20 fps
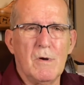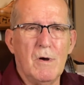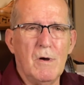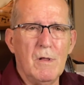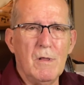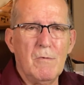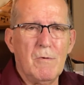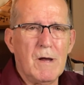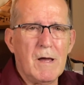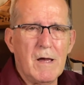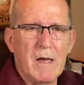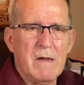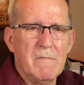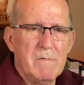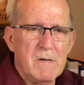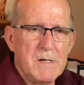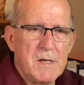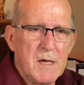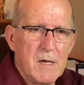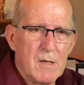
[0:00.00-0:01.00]
all around,
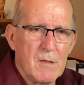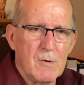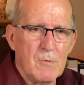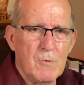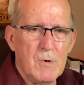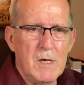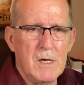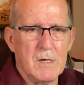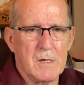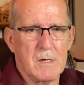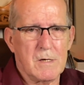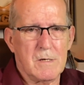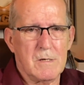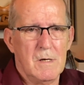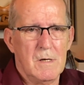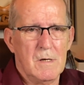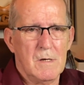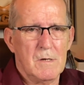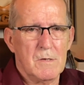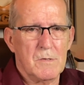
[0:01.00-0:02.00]
every day of the week.
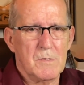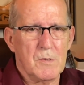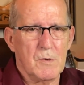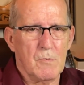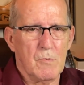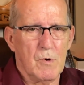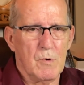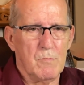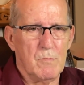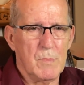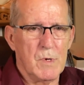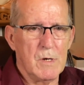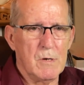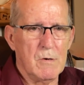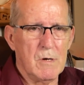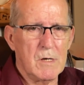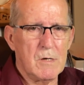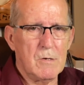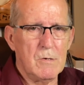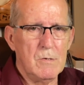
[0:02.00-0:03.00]
There were
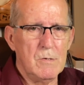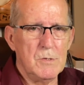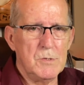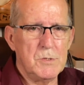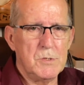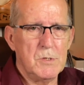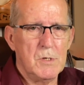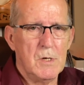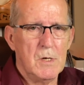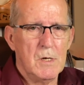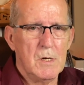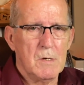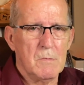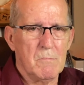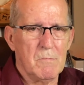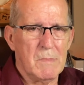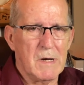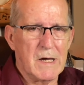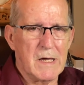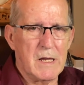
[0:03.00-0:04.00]
miracles,
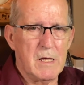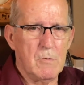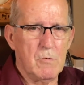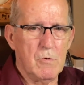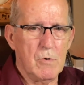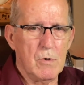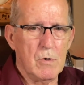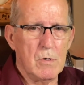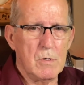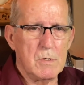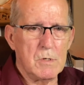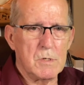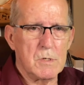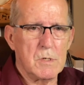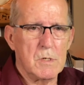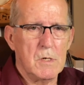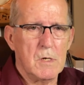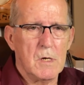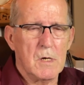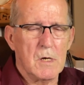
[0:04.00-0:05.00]
mighty works.